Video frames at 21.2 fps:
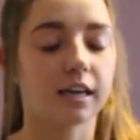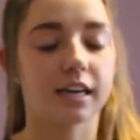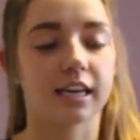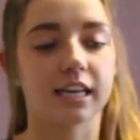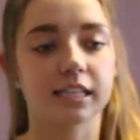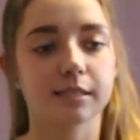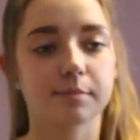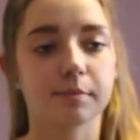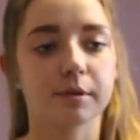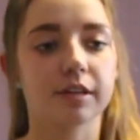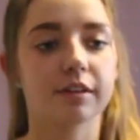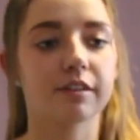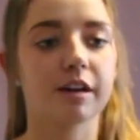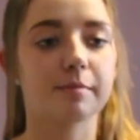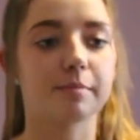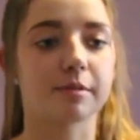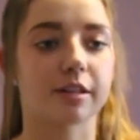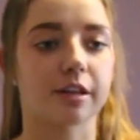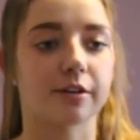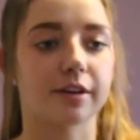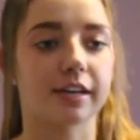He's pretty
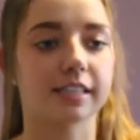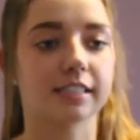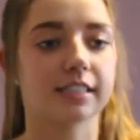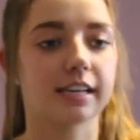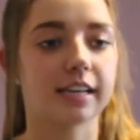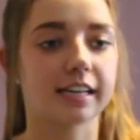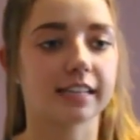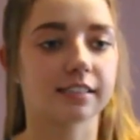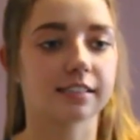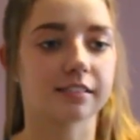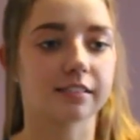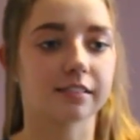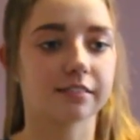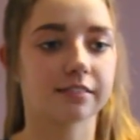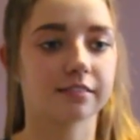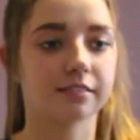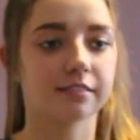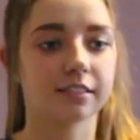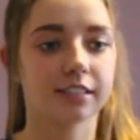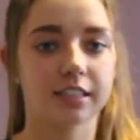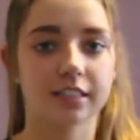ripped though, he has a nice
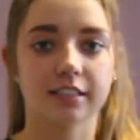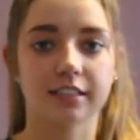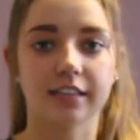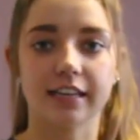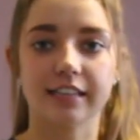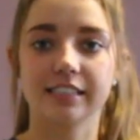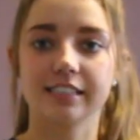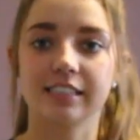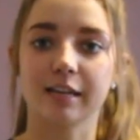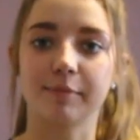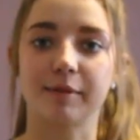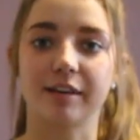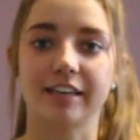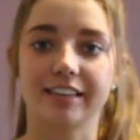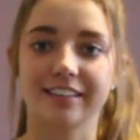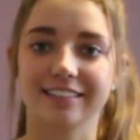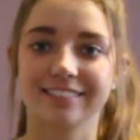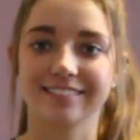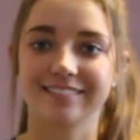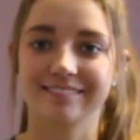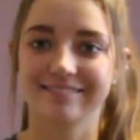stomach.